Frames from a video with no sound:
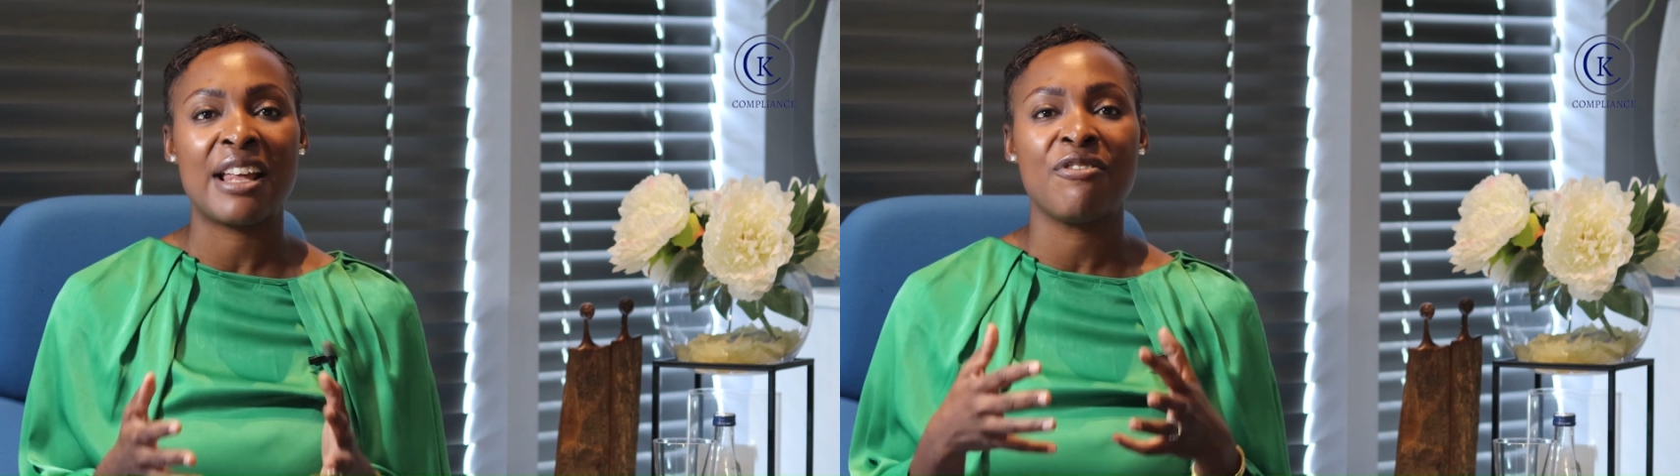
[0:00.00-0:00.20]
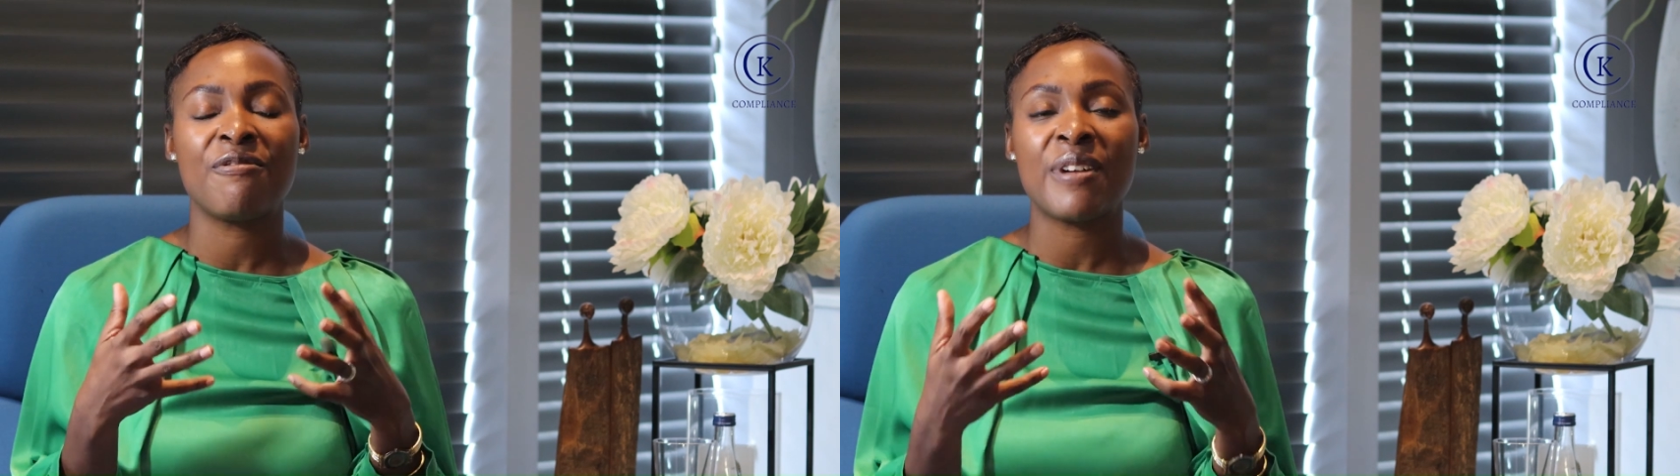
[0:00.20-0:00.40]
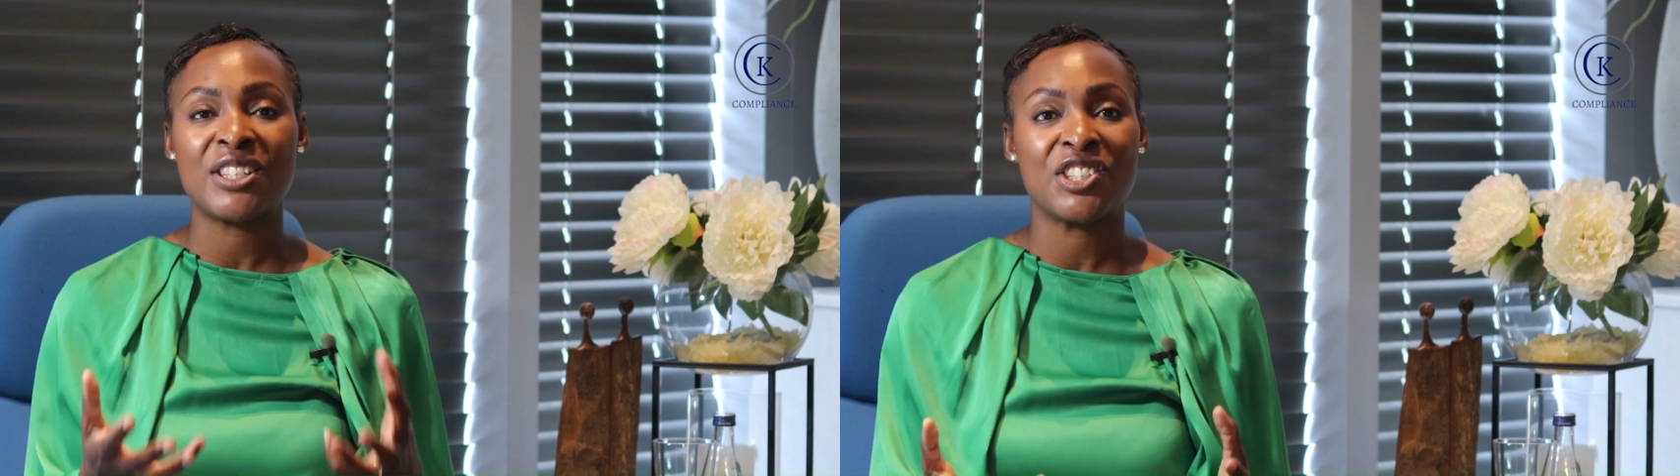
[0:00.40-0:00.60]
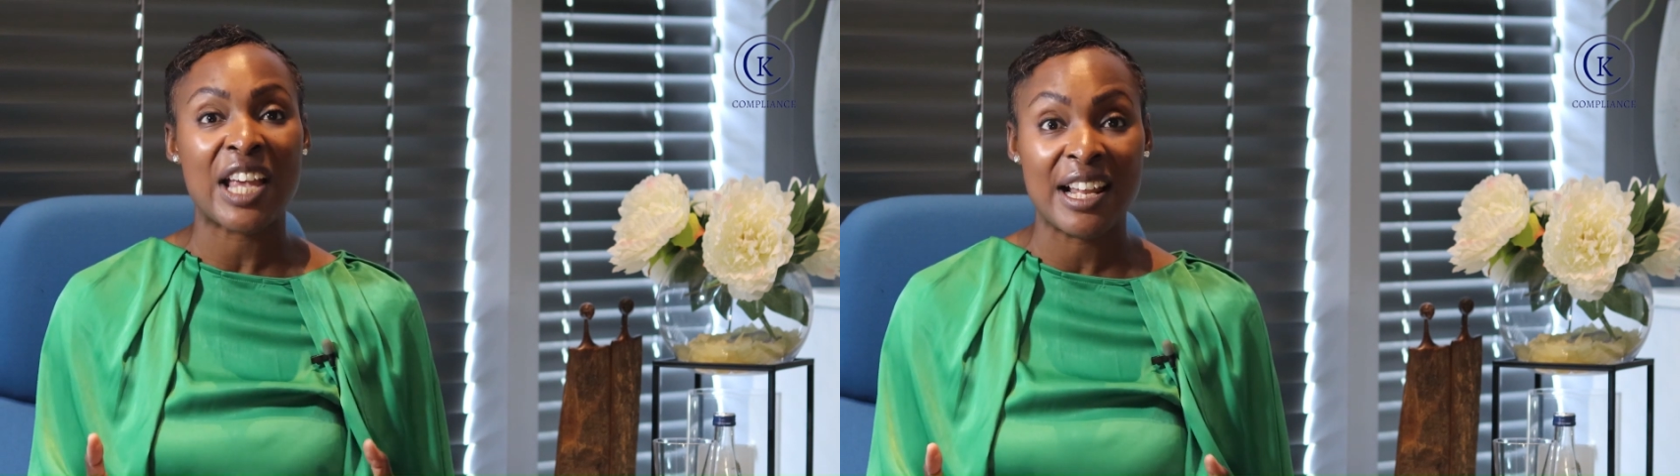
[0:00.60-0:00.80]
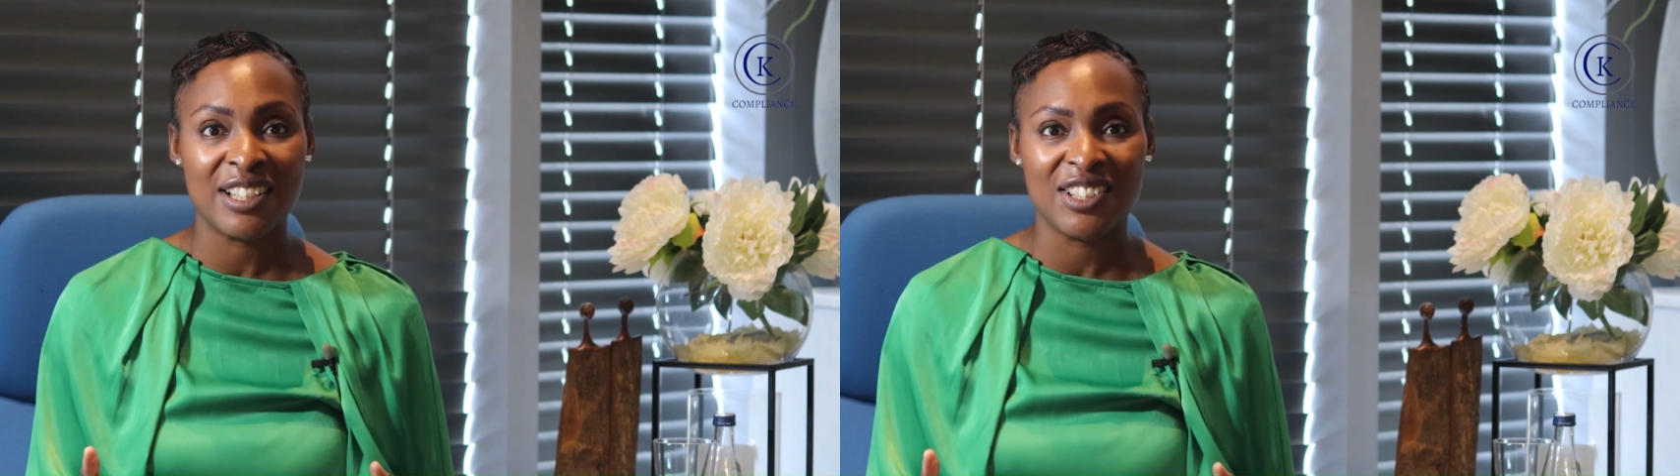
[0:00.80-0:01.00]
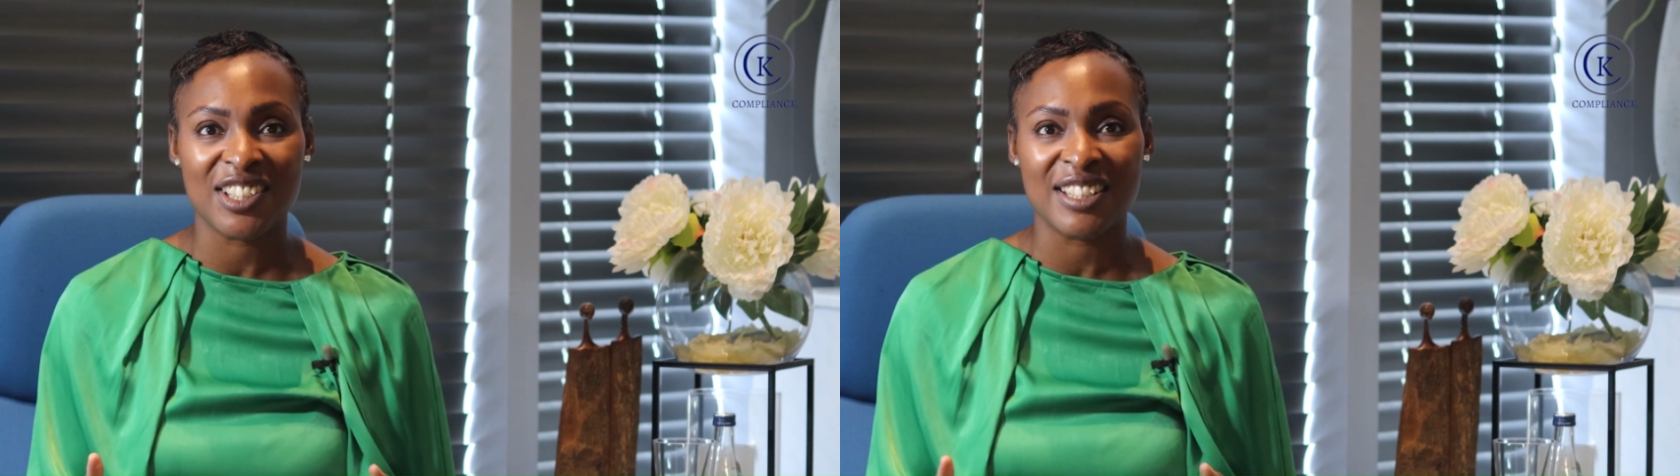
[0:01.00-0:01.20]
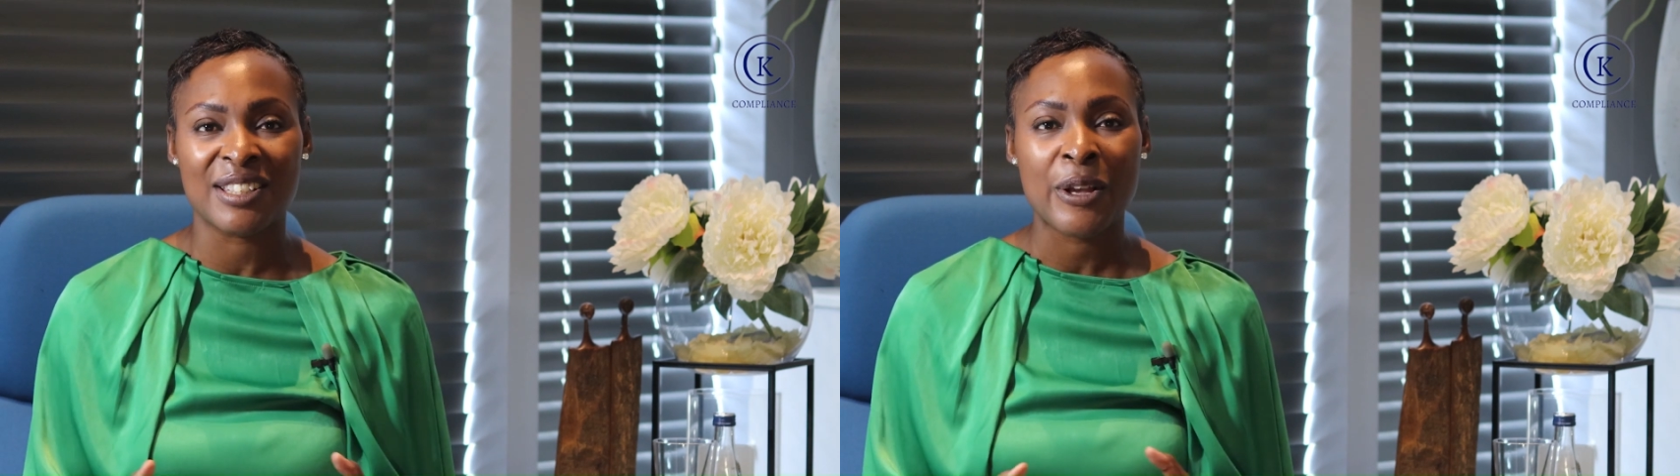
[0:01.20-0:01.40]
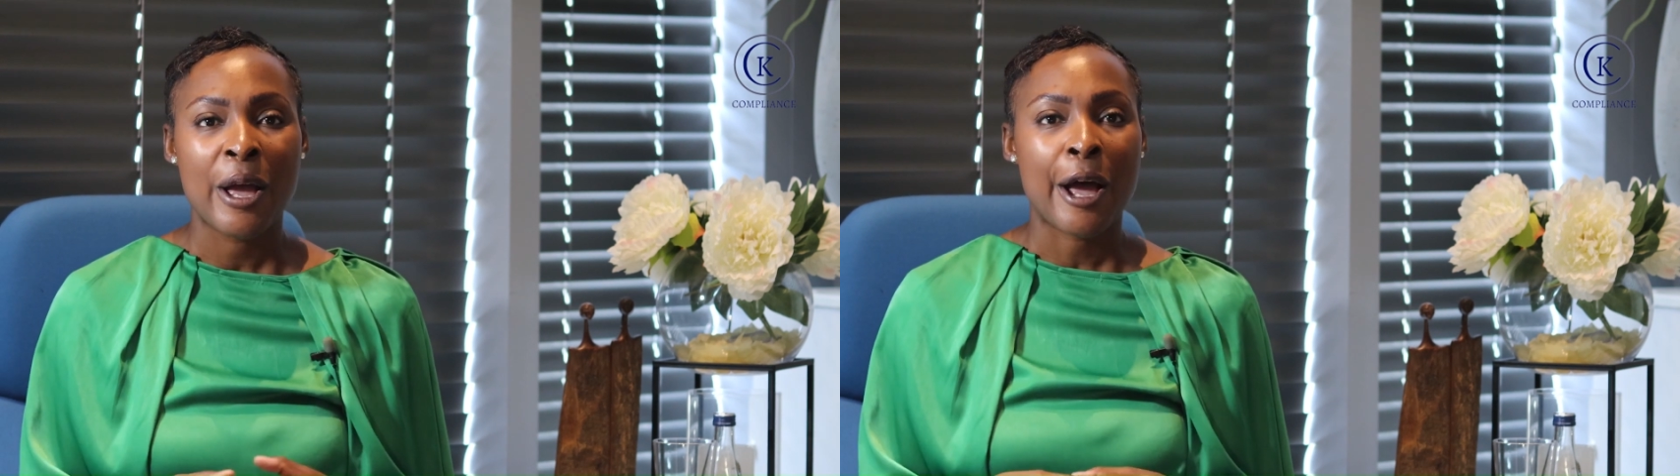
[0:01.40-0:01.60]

and face challenges.